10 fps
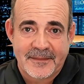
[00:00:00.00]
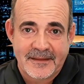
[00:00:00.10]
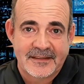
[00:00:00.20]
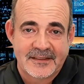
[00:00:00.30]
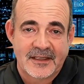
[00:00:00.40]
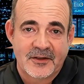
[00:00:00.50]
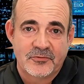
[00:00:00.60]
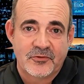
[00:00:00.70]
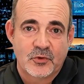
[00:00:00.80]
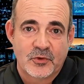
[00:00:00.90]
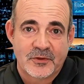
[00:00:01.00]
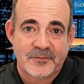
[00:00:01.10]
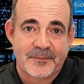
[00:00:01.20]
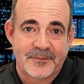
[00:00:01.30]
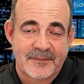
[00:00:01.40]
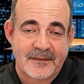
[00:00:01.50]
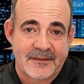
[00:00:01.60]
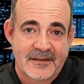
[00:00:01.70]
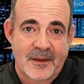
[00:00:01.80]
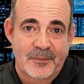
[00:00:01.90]
Skill 4.
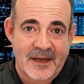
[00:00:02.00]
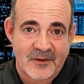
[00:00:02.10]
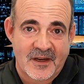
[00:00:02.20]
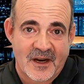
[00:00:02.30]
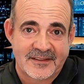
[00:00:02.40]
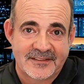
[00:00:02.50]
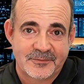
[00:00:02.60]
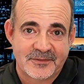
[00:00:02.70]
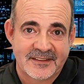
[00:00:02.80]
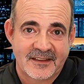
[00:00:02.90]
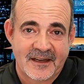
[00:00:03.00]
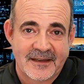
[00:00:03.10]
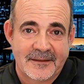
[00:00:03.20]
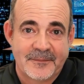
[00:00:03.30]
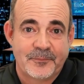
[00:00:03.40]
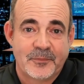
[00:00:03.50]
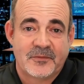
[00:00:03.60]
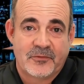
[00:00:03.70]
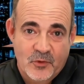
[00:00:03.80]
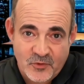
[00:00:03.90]
Thumbnail concept design
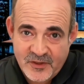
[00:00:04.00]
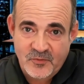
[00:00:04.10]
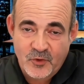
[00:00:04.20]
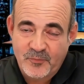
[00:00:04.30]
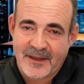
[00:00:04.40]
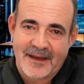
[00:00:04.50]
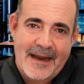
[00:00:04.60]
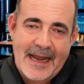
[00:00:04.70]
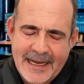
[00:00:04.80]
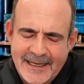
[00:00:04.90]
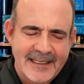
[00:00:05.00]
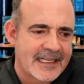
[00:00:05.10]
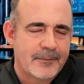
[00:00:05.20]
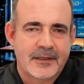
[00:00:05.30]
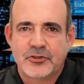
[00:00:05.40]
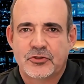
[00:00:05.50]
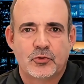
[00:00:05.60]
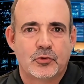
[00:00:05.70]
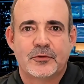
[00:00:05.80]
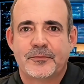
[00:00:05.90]
before you open any image
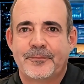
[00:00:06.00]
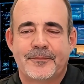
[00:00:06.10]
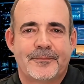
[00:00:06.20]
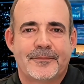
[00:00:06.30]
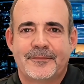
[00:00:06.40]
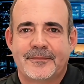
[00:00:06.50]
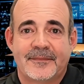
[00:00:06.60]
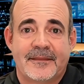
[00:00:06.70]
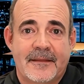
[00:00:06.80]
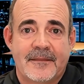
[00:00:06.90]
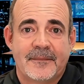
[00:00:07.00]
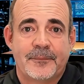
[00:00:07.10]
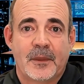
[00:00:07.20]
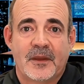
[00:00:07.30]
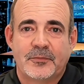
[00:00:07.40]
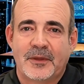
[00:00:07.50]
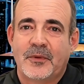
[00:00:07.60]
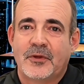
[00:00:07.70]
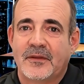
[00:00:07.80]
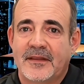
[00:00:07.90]
tool. Most
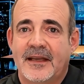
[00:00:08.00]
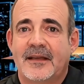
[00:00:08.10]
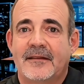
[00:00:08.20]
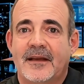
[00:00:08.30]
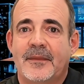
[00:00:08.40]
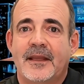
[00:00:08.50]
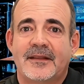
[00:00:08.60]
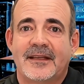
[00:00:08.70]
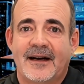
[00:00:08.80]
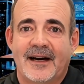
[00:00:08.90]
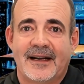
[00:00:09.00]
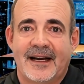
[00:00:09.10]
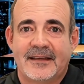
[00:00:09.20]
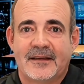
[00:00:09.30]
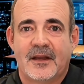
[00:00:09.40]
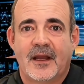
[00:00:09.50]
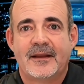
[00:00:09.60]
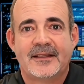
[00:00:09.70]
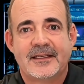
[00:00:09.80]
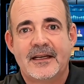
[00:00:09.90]
people don't think of thumbnail design as a
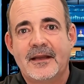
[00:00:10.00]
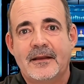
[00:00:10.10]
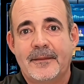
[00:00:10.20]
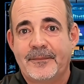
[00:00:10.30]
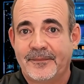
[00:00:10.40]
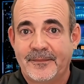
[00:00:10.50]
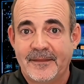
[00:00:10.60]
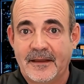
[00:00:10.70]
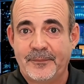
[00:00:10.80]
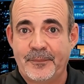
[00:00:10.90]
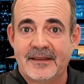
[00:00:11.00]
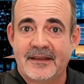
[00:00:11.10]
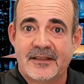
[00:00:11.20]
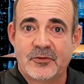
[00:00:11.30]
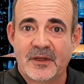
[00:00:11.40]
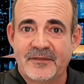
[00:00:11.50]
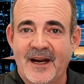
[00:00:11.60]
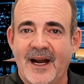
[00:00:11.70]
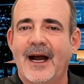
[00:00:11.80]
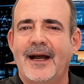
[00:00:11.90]
Claude skill, but this is one of the
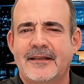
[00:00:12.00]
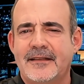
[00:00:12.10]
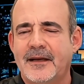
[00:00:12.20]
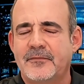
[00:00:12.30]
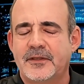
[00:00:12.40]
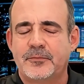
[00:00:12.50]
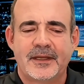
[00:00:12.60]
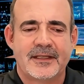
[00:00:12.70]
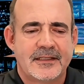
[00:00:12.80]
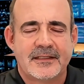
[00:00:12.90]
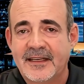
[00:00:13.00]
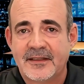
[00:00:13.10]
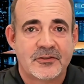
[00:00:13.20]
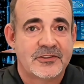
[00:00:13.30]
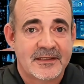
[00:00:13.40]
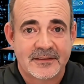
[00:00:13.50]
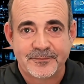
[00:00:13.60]
highest leverage places I use it.